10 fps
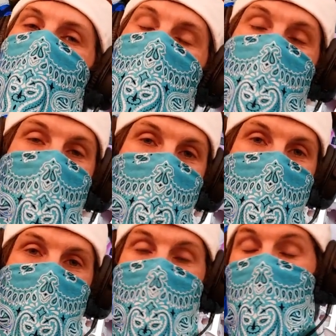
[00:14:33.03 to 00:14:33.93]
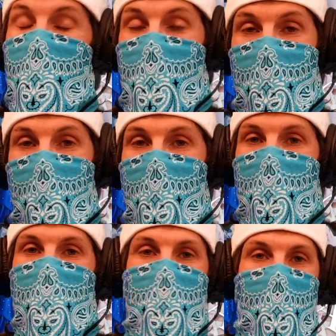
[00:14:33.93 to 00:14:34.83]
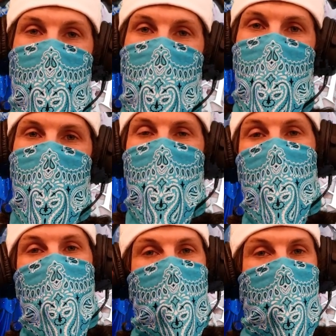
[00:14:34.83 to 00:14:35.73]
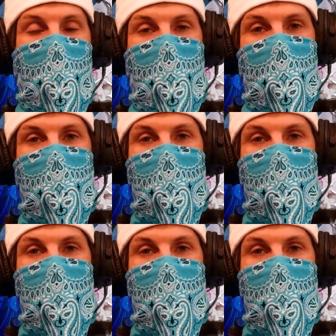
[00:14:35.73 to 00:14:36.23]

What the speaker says: And as always, I will see you in the next video. Bye.